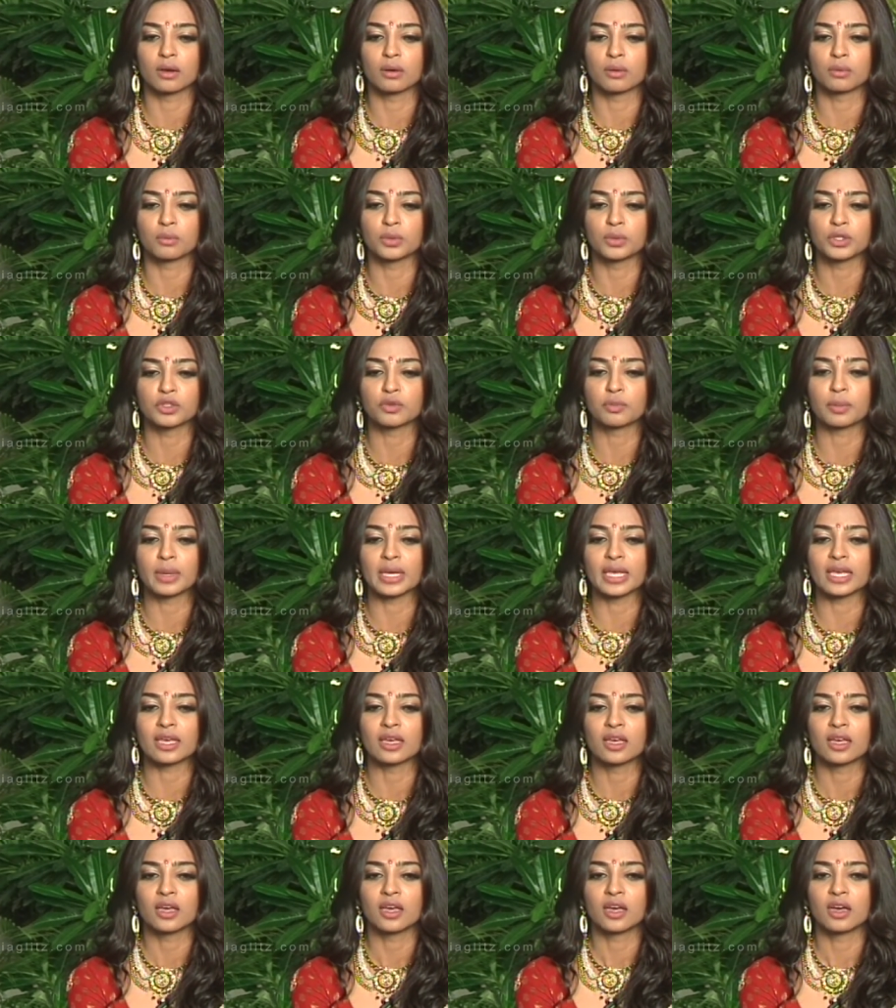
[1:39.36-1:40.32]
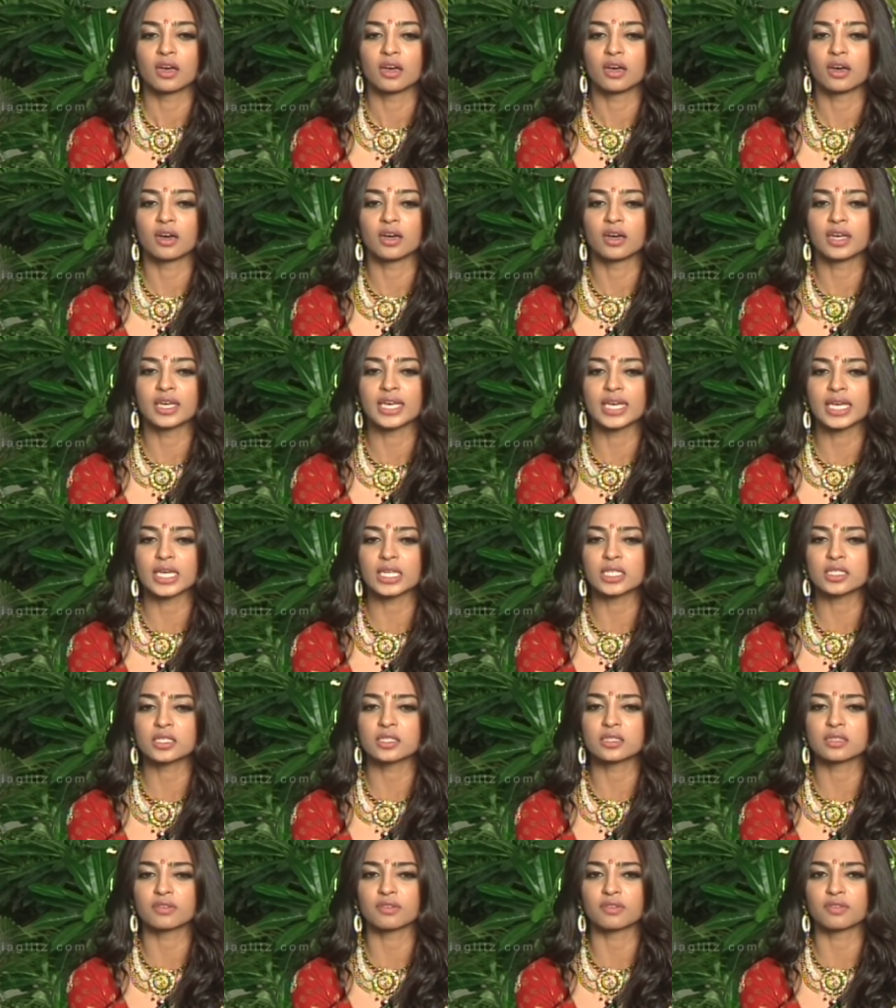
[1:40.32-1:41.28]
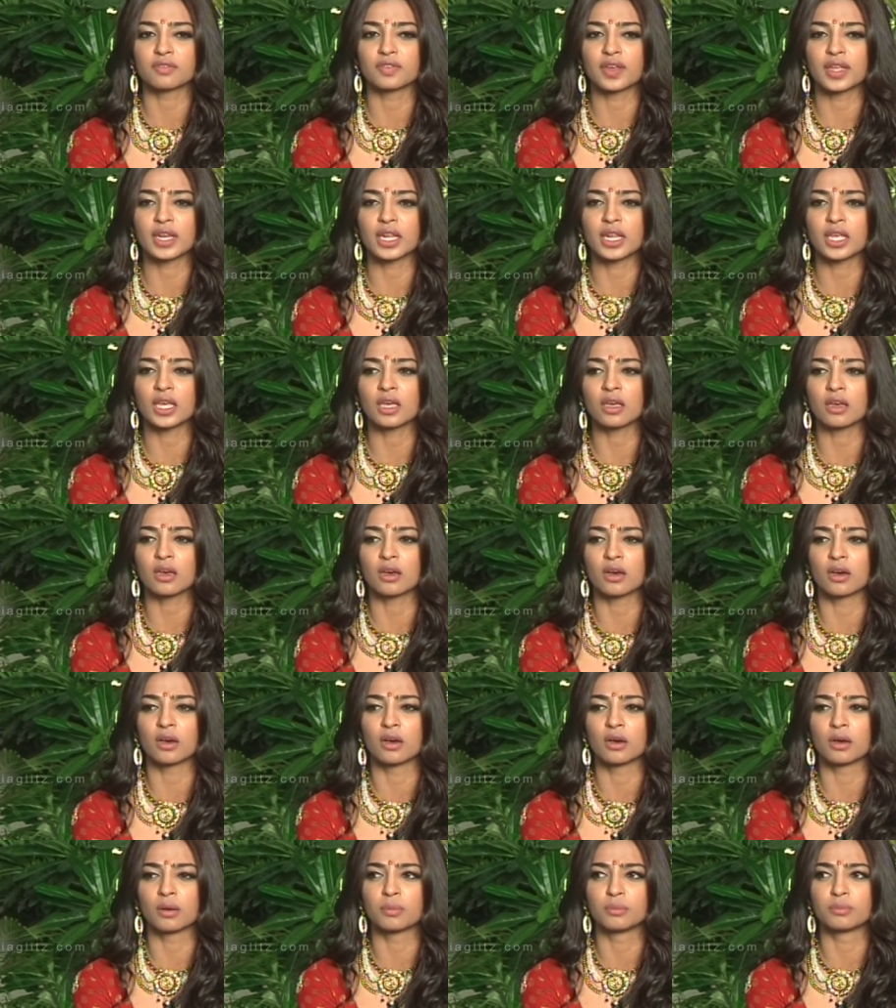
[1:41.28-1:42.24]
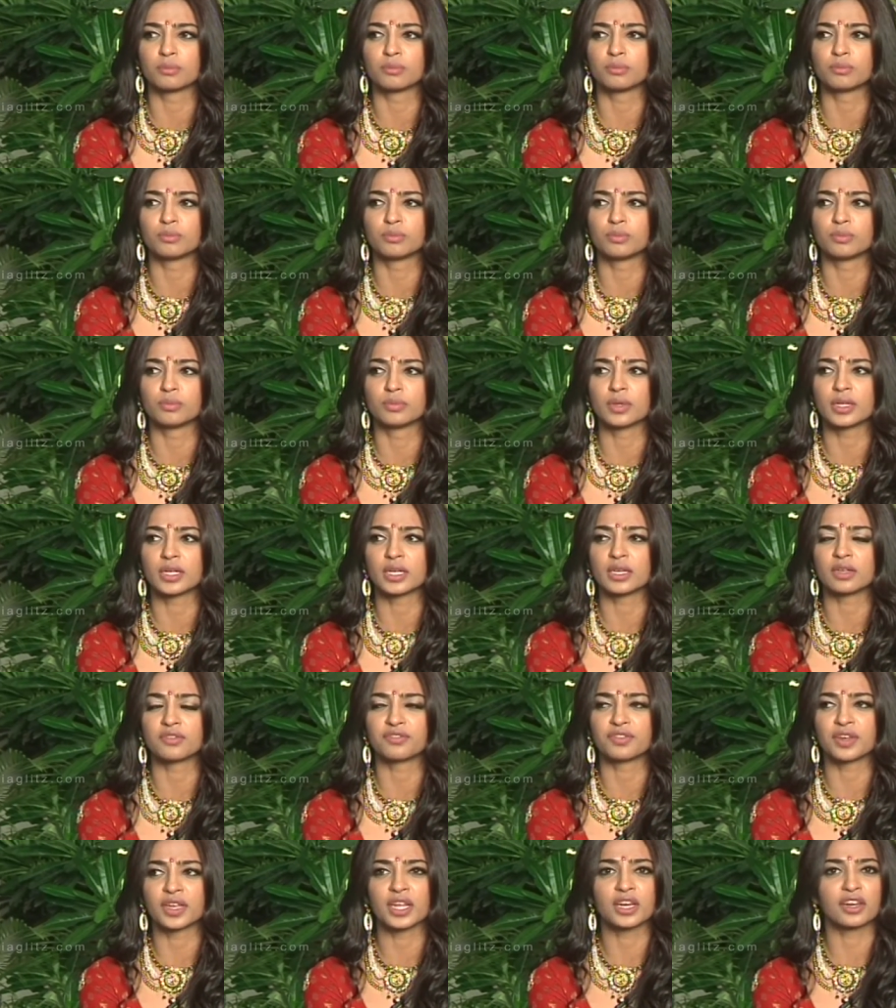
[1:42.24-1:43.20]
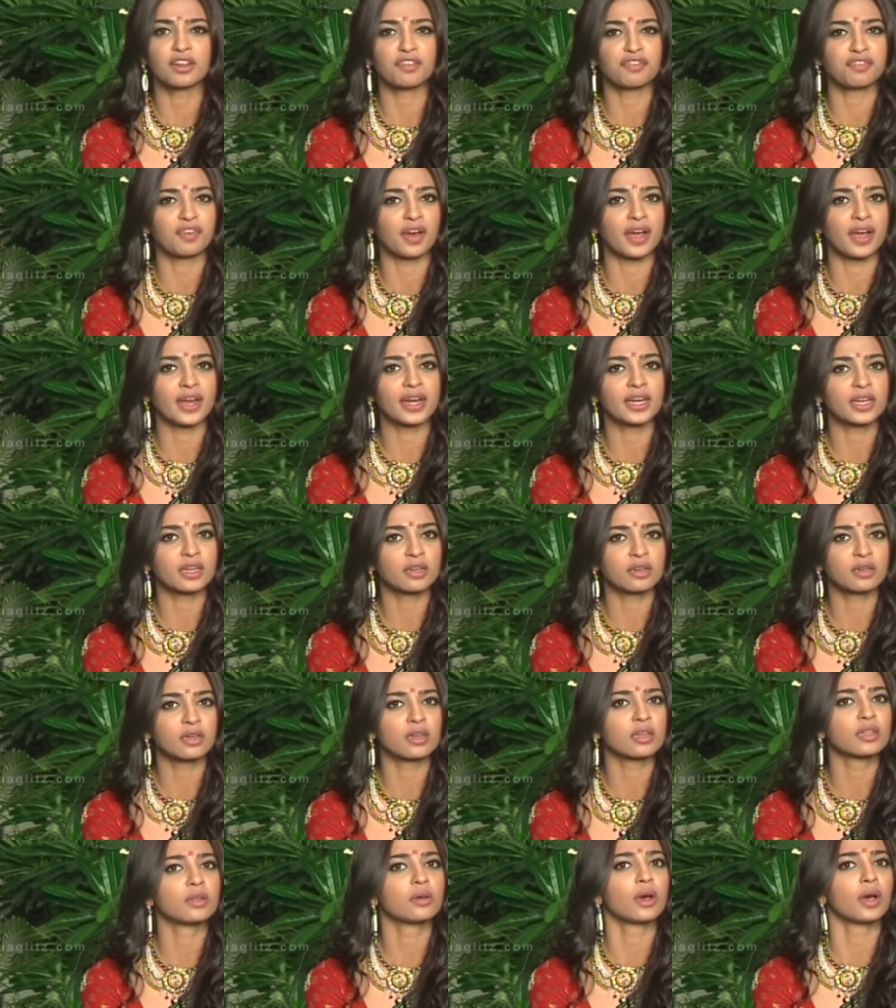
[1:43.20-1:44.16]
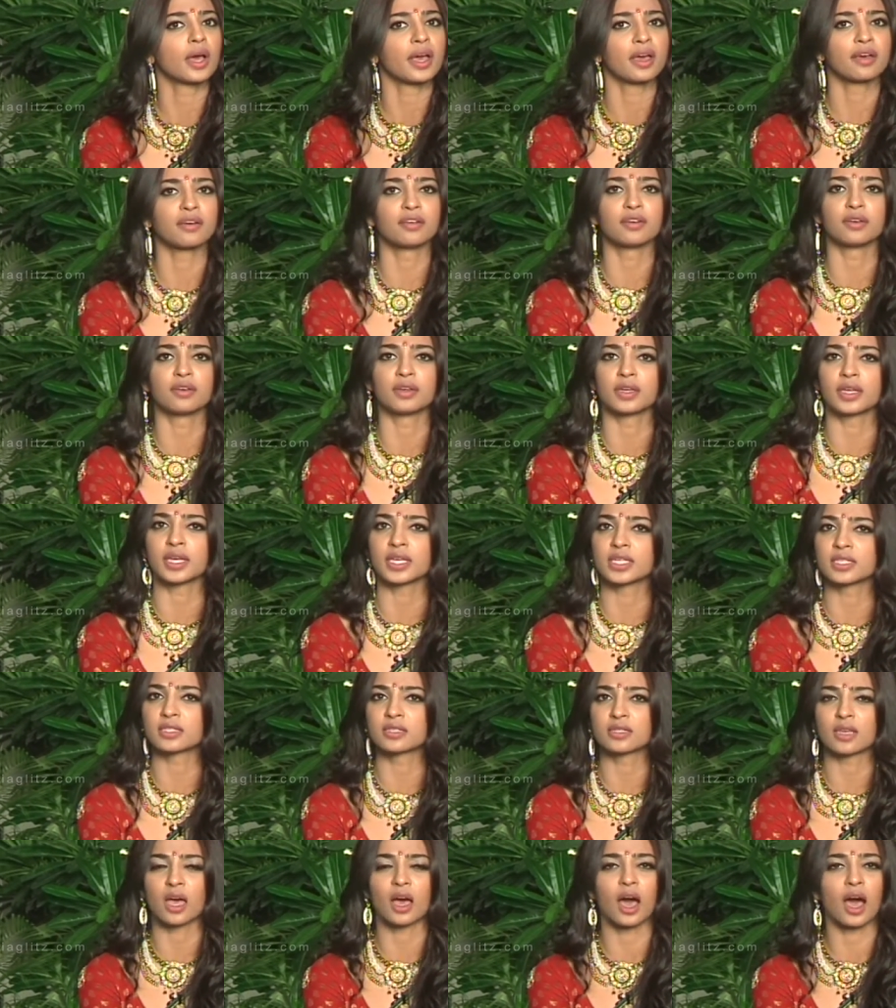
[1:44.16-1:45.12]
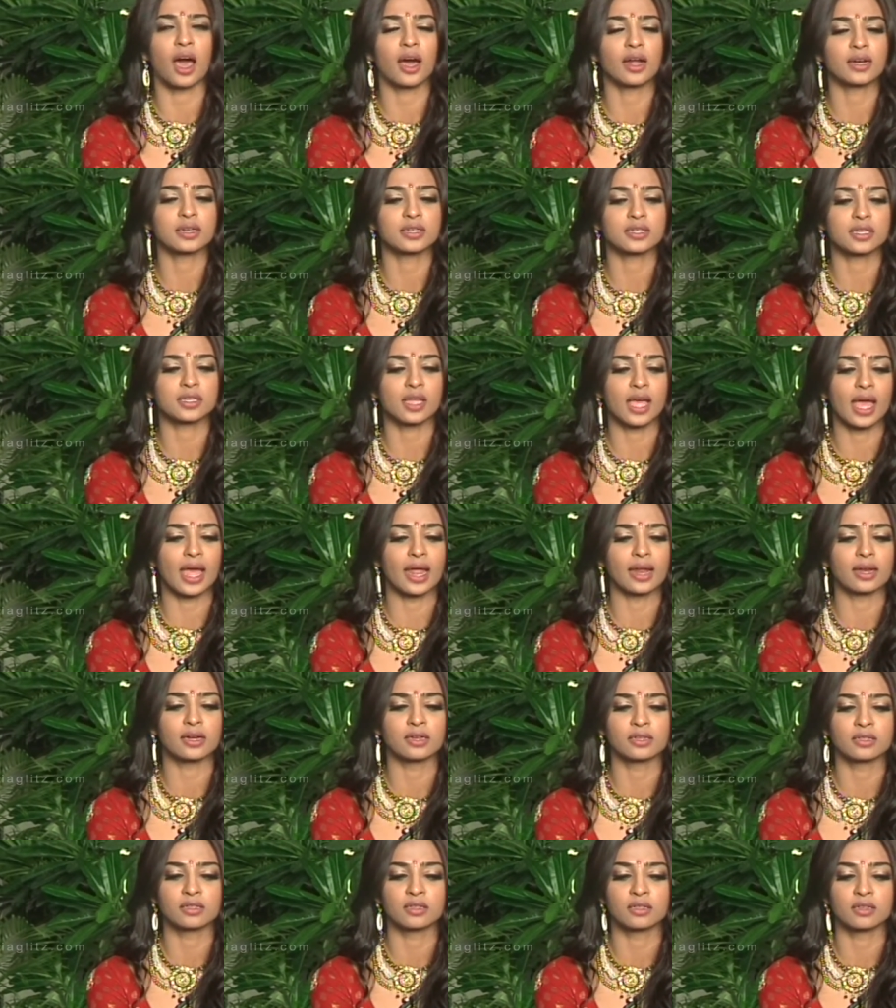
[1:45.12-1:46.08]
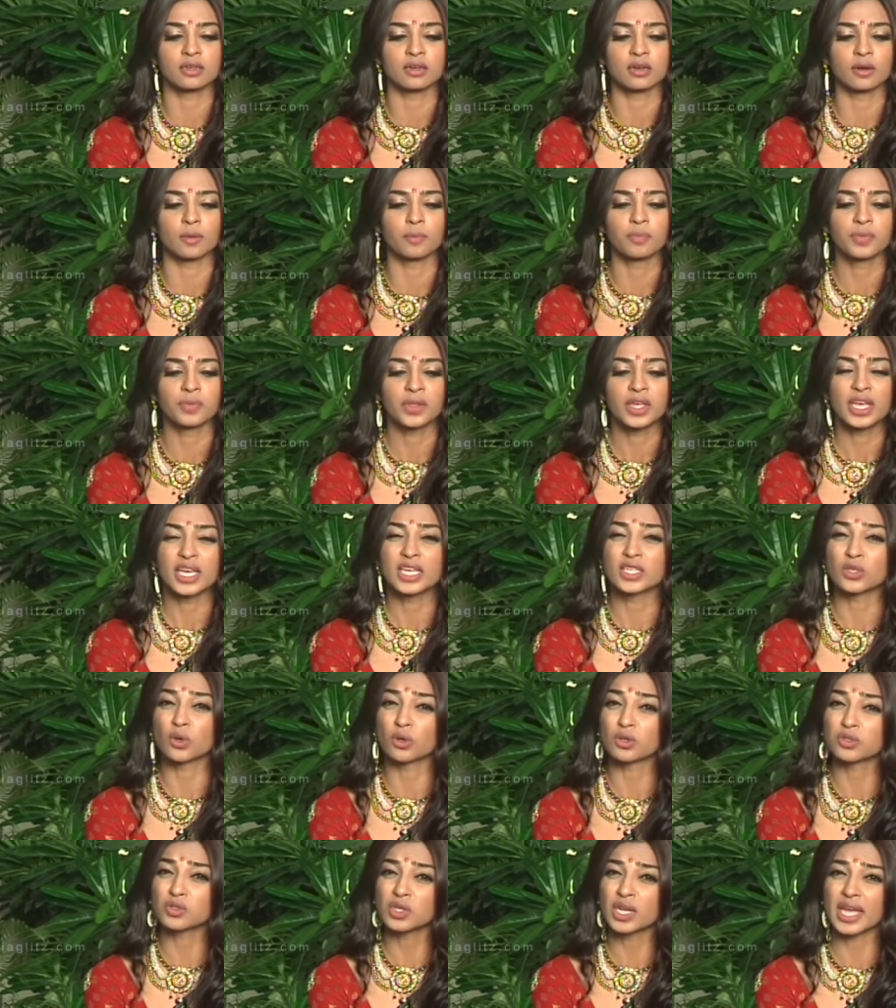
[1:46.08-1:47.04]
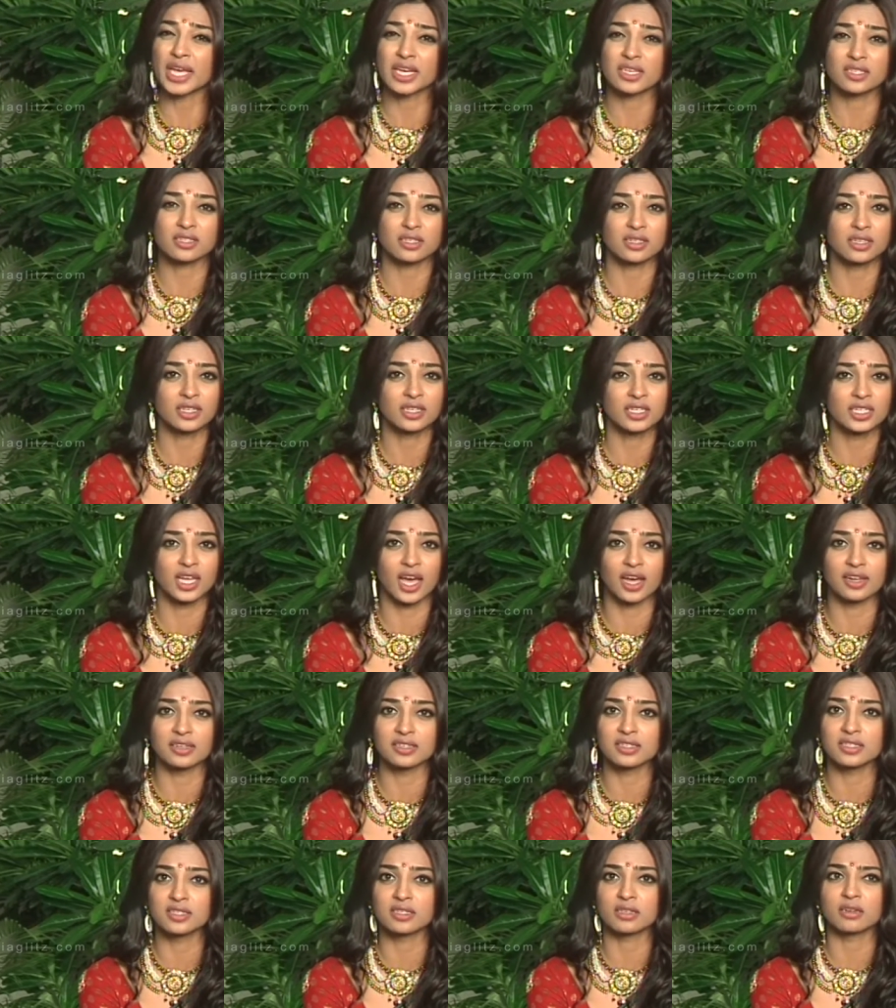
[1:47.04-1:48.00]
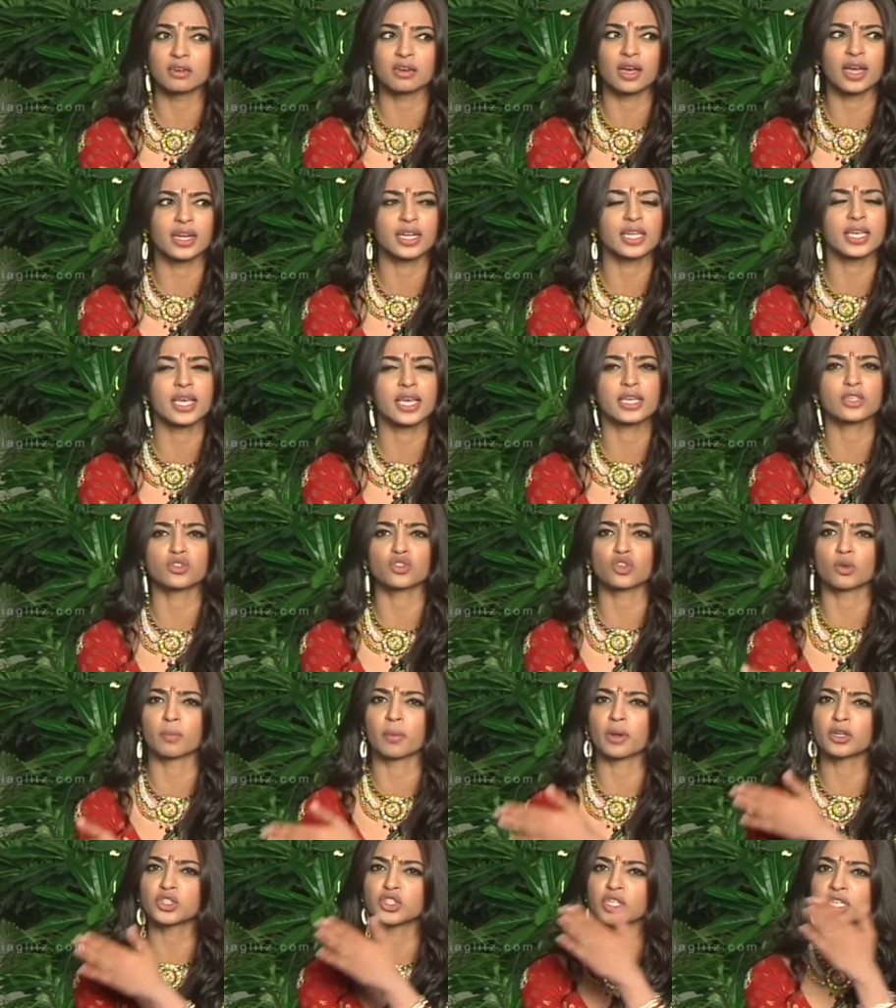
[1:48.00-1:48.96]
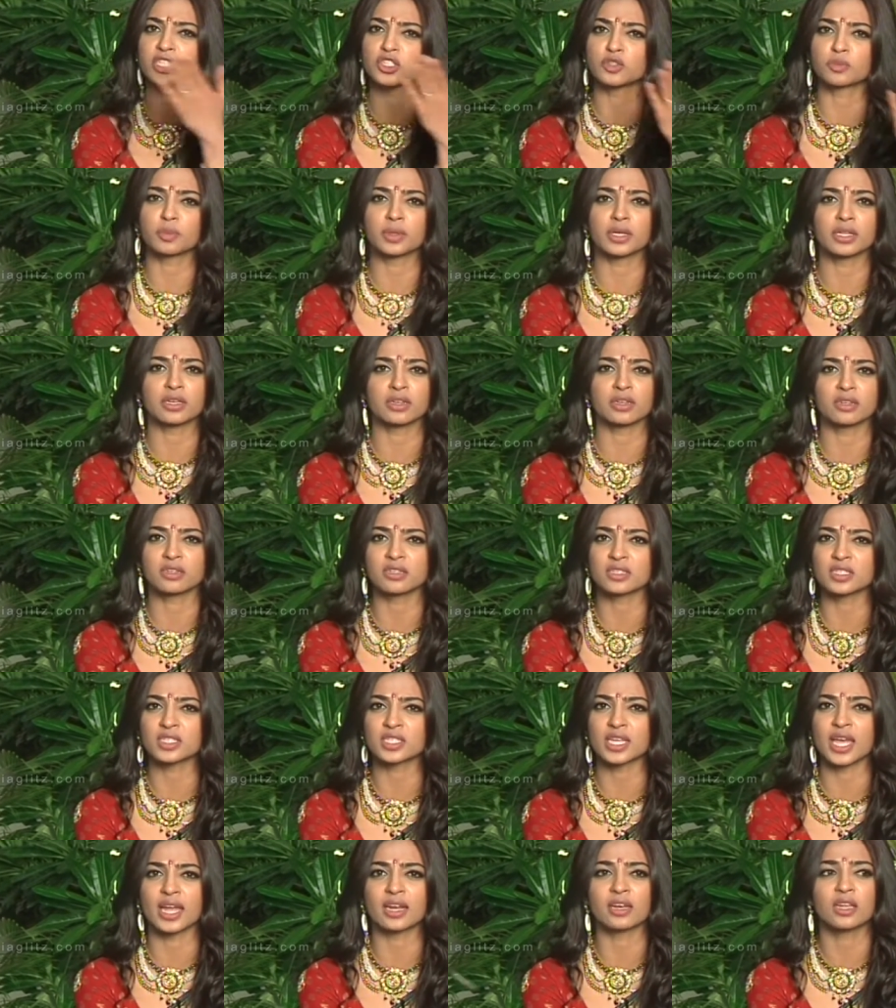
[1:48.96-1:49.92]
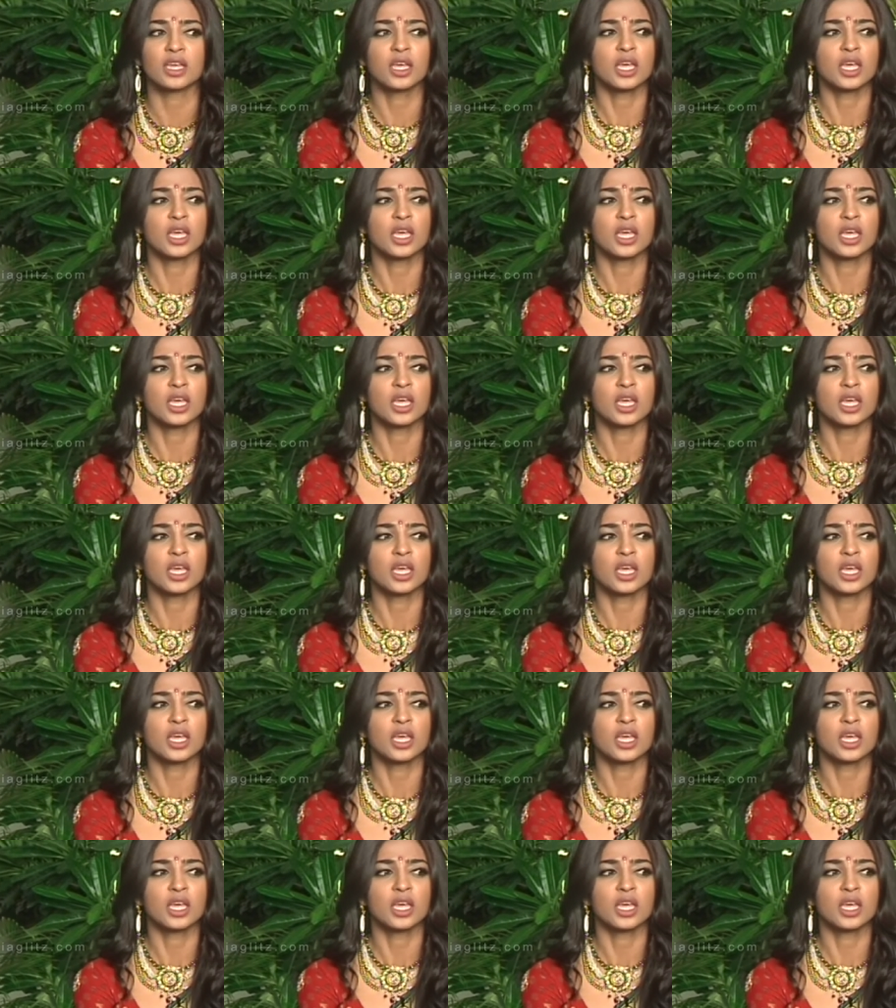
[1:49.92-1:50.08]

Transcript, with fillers: with me. he's very very refined in uh, his art and uh, he's also an excellent dancer and he has so much experience and